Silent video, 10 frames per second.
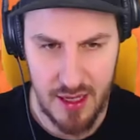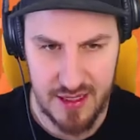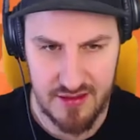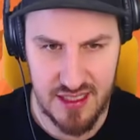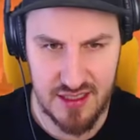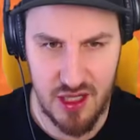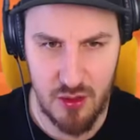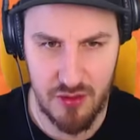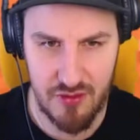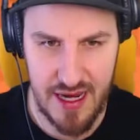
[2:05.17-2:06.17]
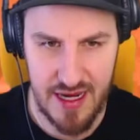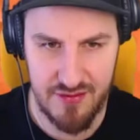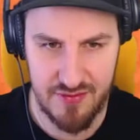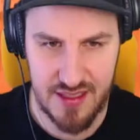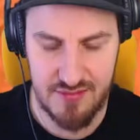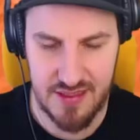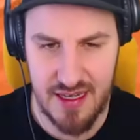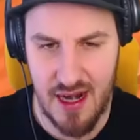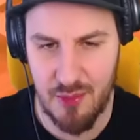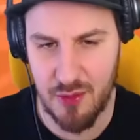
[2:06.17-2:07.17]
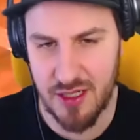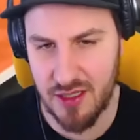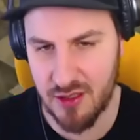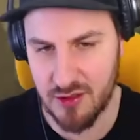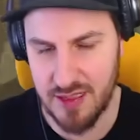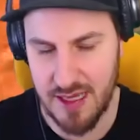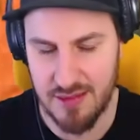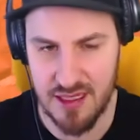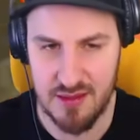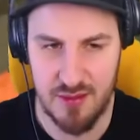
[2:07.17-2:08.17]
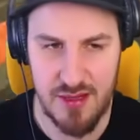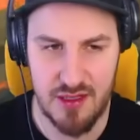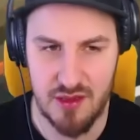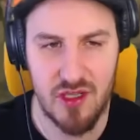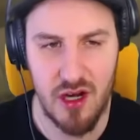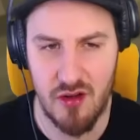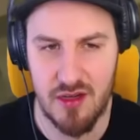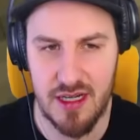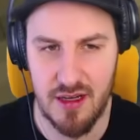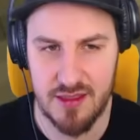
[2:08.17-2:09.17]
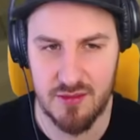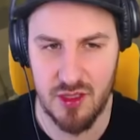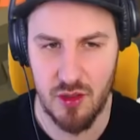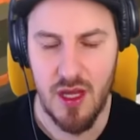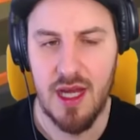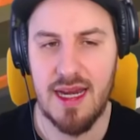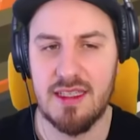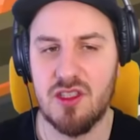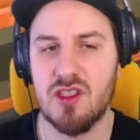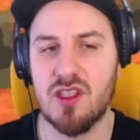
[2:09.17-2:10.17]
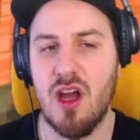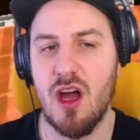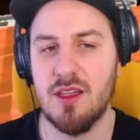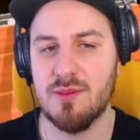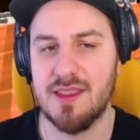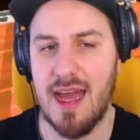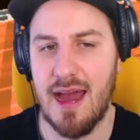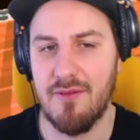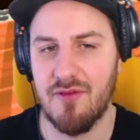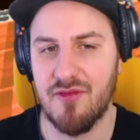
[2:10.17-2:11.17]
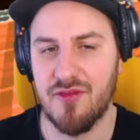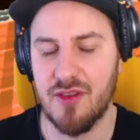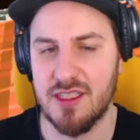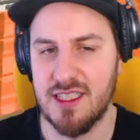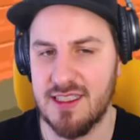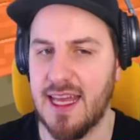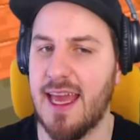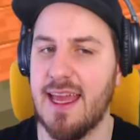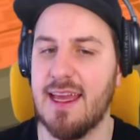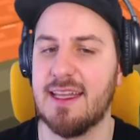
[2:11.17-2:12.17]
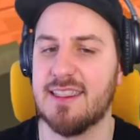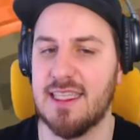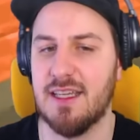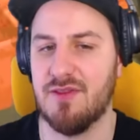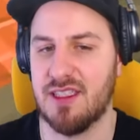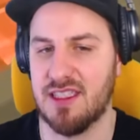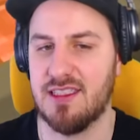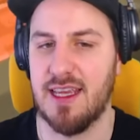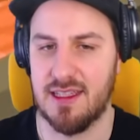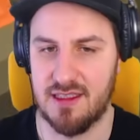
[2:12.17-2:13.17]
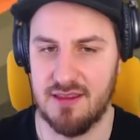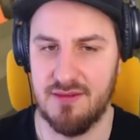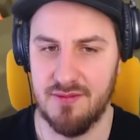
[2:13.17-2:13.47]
Okay, Disco and Rave, they, they are pretty cool names, and to be honest with you, I really like them too. Let's just call them that for today and see if it sticks.